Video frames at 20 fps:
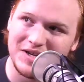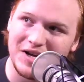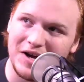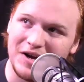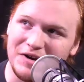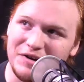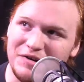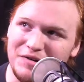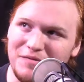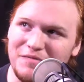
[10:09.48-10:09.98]

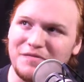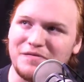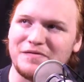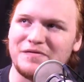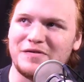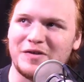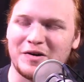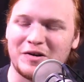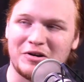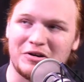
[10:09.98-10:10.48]
kind of
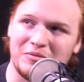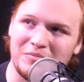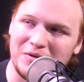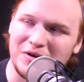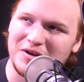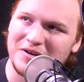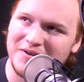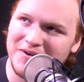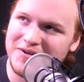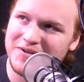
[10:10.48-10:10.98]
funny
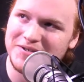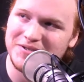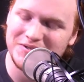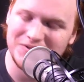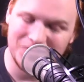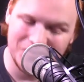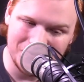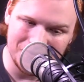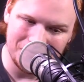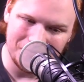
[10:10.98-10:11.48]

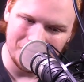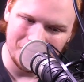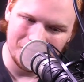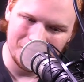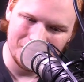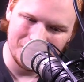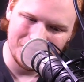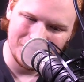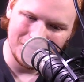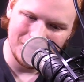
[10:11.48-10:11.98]
because
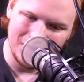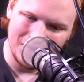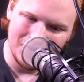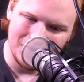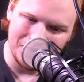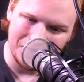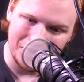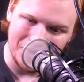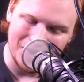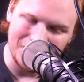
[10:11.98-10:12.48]

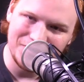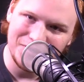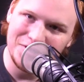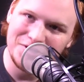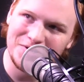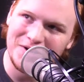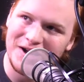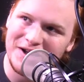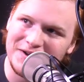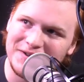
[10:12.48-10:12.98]
Legend
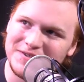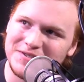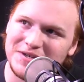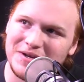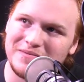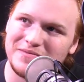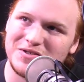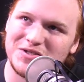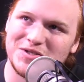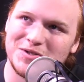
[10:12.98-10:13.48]
Dragons
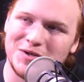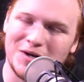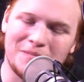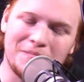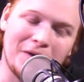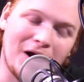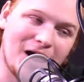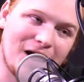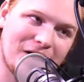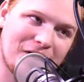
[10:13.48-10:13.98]
have
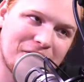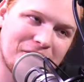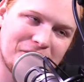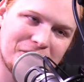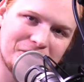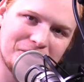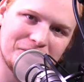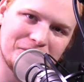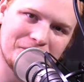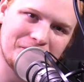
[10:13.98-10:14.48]

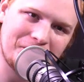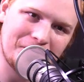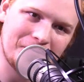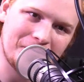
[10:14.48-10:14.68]
somehow